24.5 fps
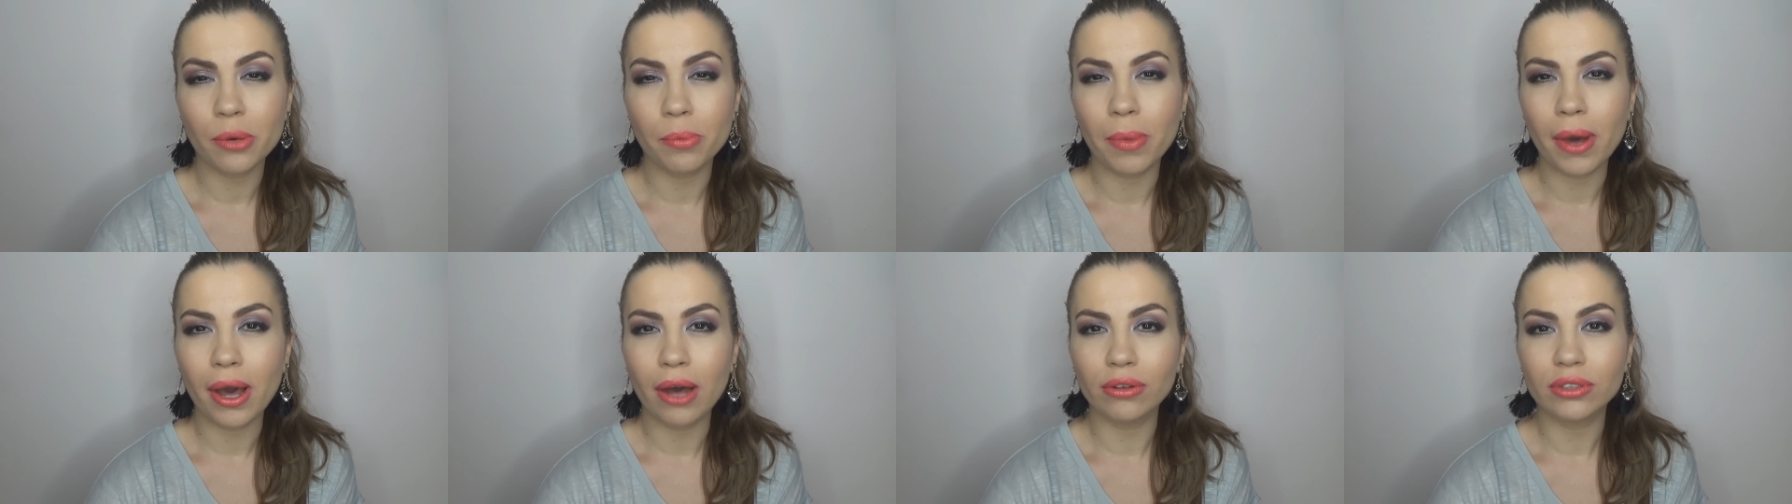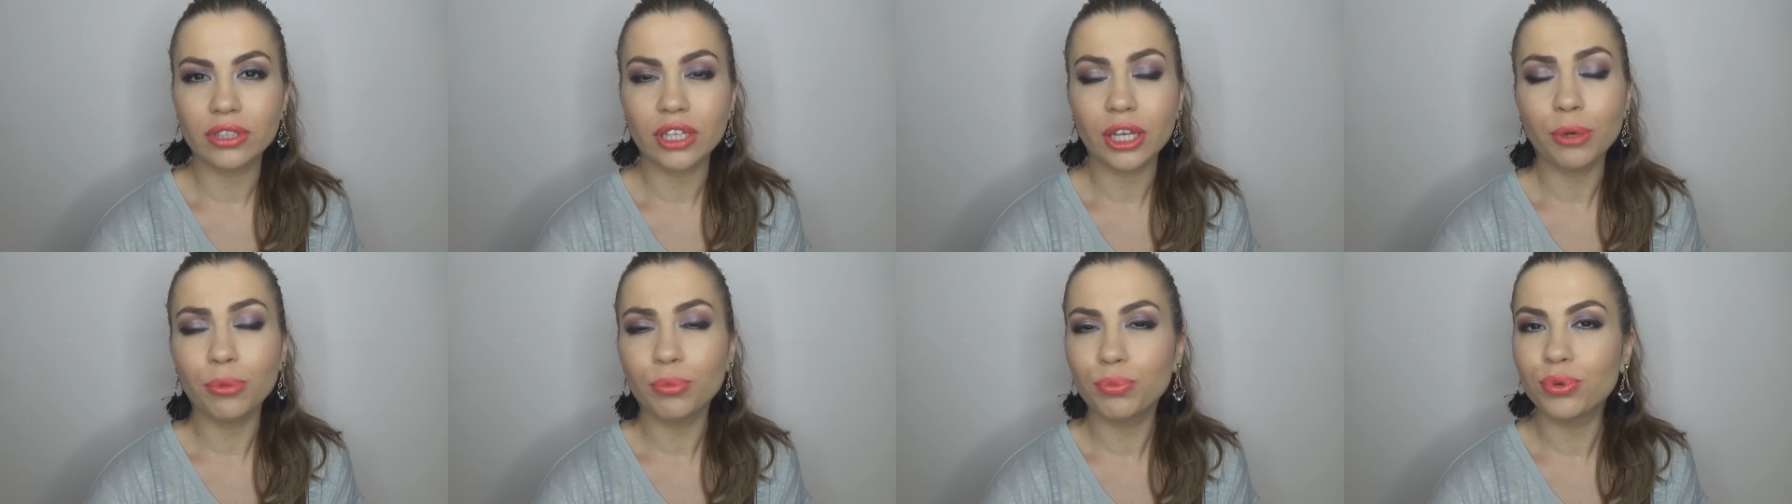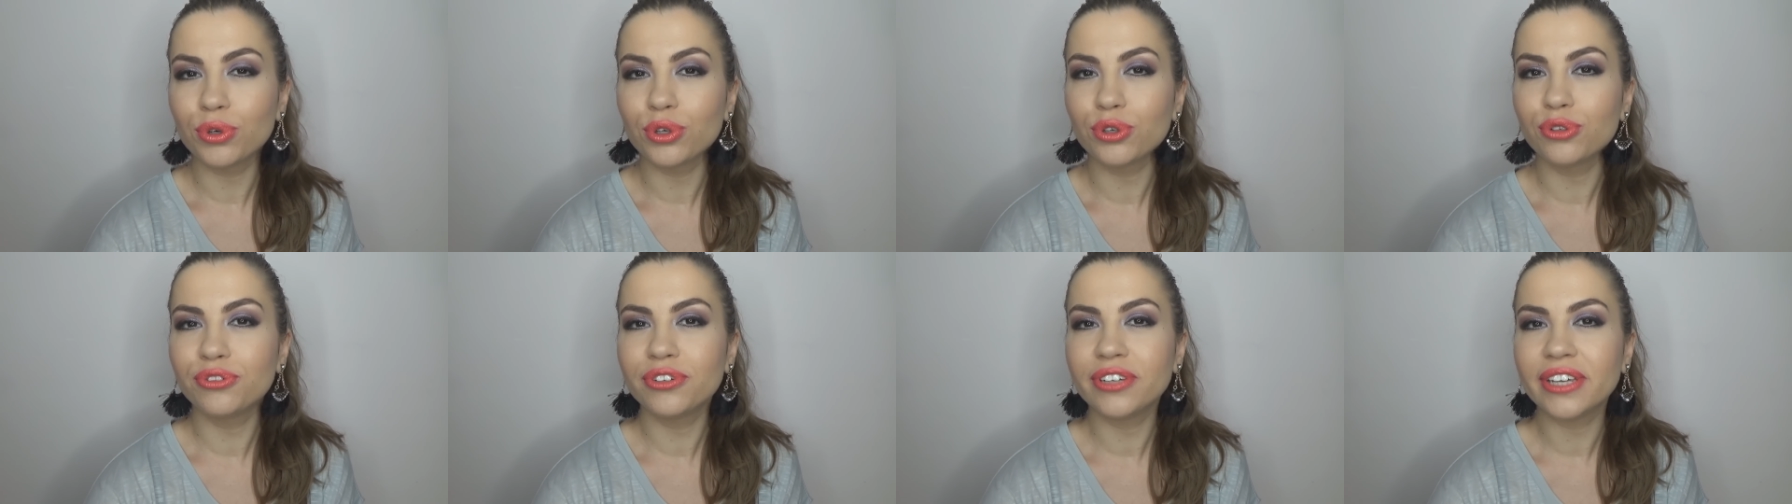about
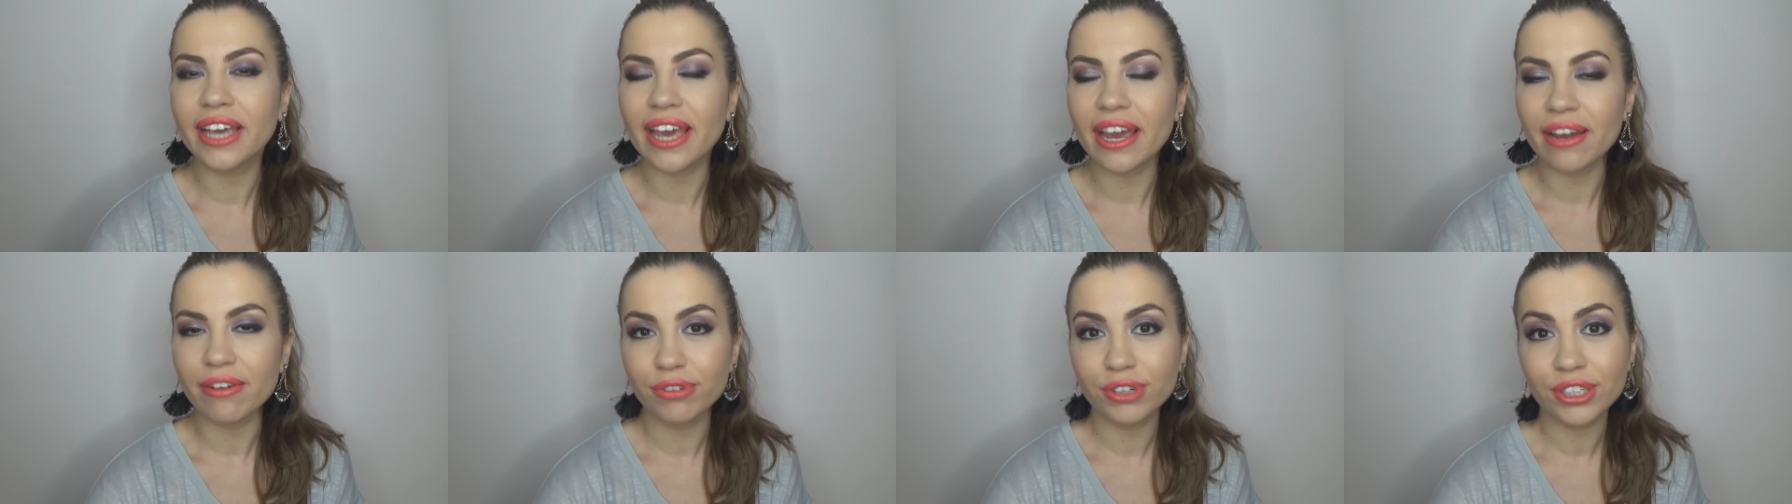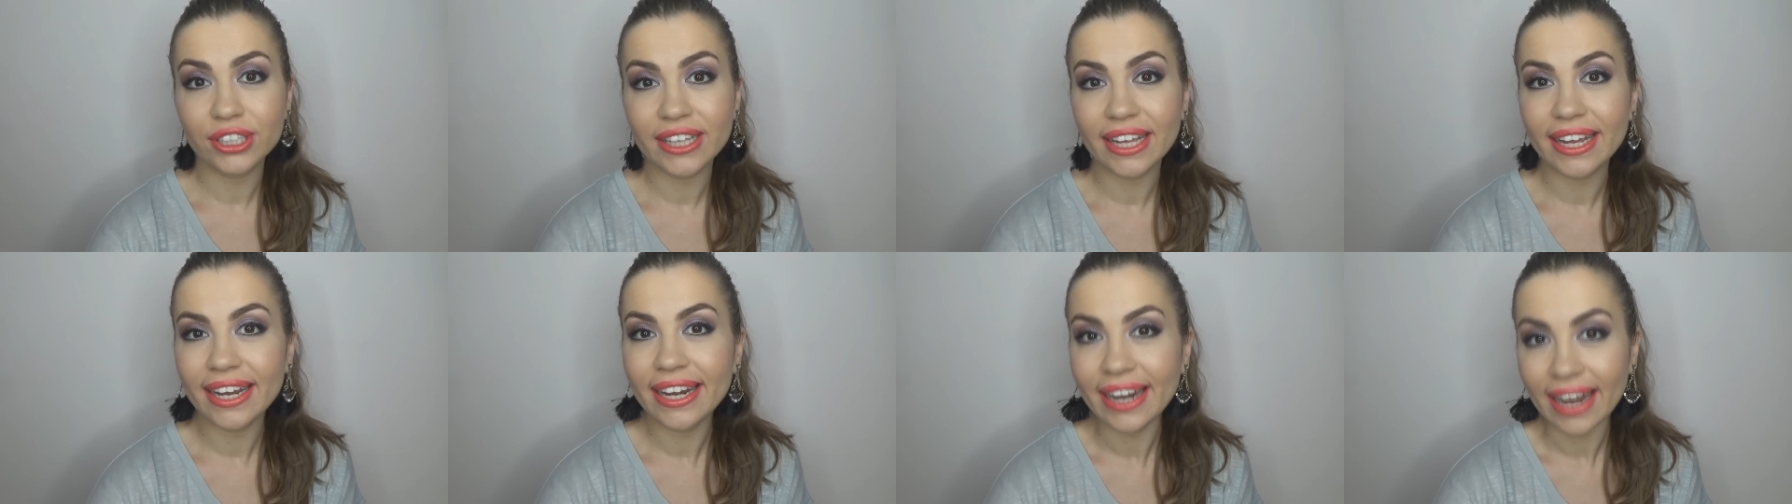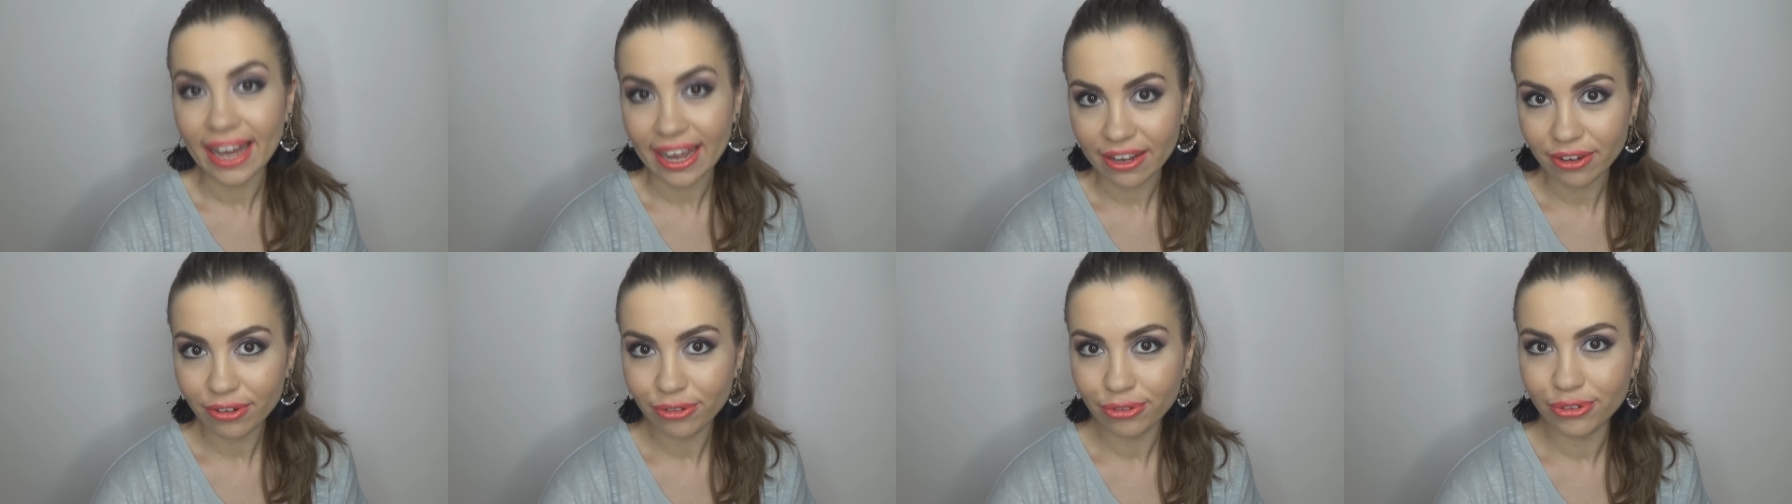improving everyday
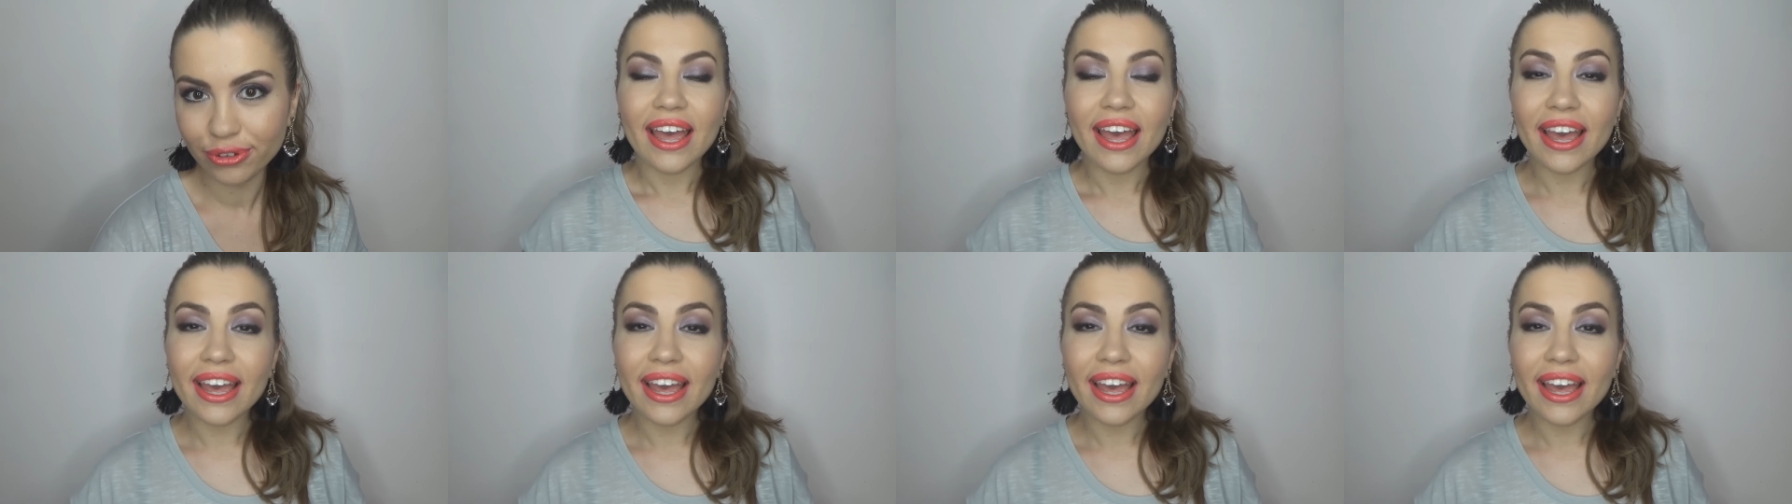life